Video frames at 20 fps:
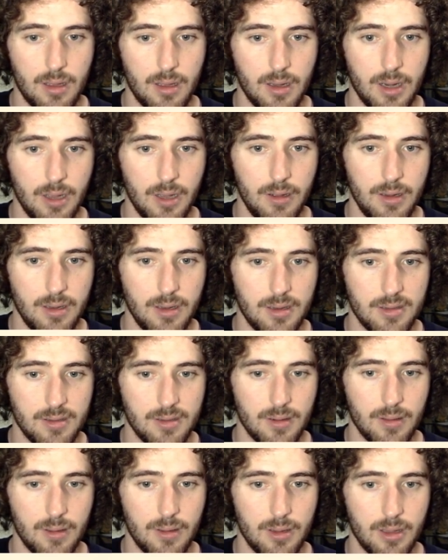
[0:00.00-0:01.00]
I need to
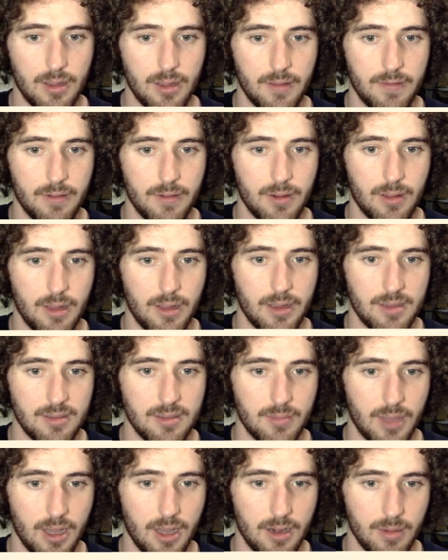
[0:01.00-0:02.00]
start looking for like
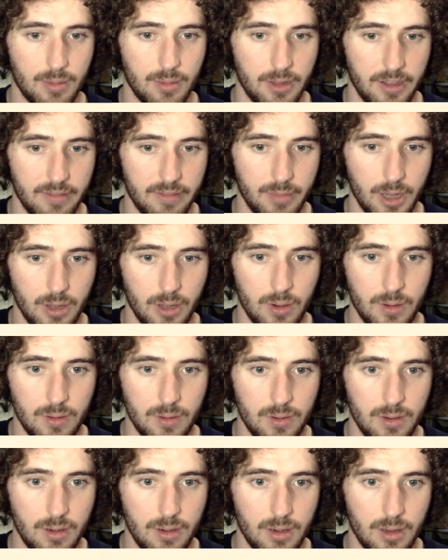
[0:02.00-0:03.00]
some counterplay of my
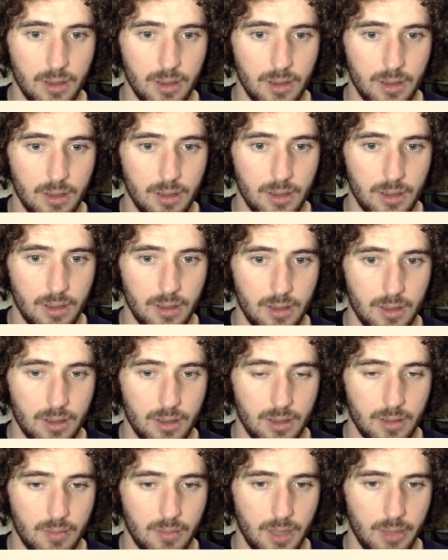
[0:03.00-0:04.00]
own.
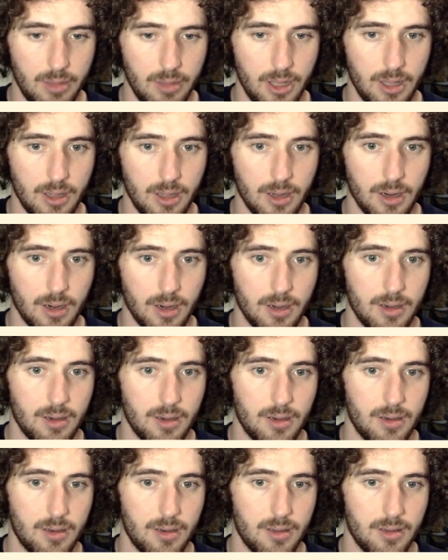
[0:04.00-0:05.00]
Maybe here,
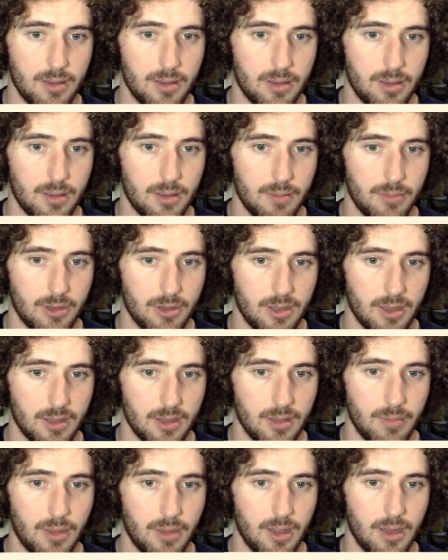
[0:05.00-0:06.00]

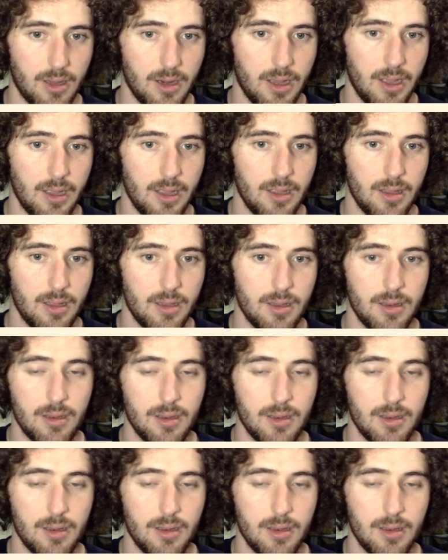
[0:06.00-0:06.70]
protected by the knight.